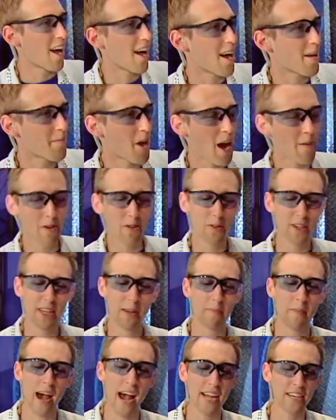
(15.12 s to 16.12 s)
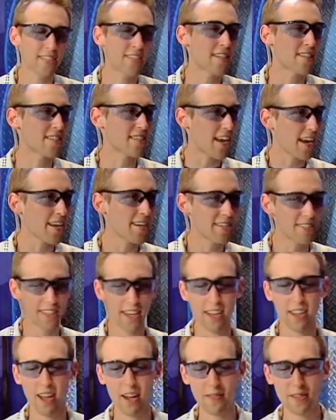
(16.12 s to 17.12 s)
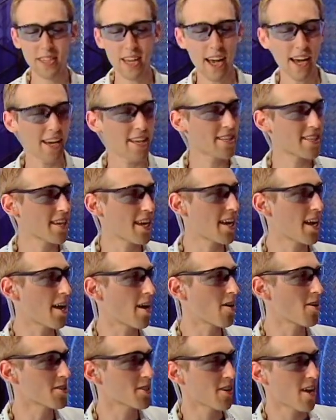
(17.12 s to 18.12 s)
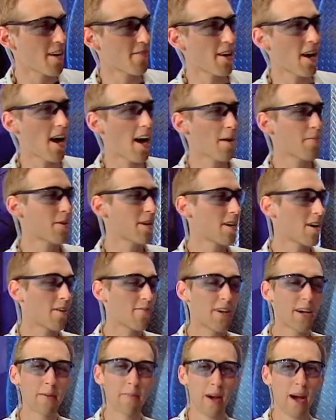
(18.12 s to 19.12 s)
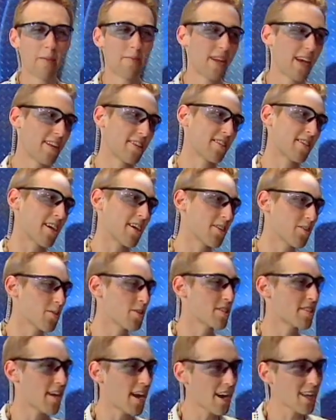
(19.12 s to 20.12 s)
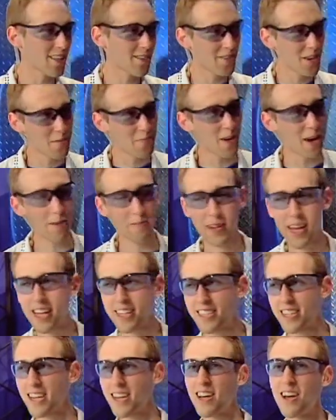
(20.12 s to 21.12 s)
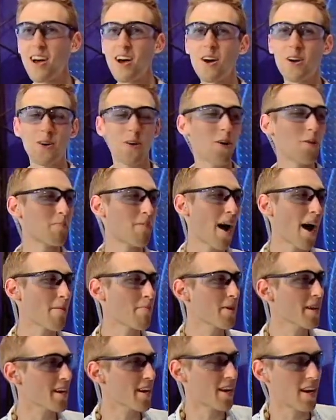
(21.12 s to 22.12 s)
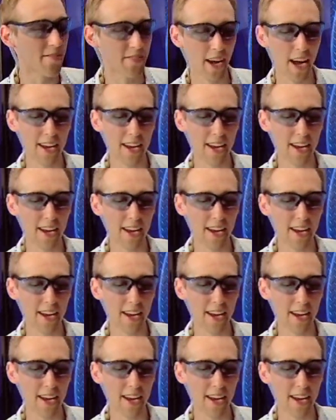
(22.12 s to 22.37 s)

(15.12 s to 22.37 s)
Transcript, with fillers: Um, I'm a really passionate scientist. I love science, and I also have a hobby of hip hop dancing. I do a style oh. of hip hop dancing called popping, and uh -huh. i uh-huh.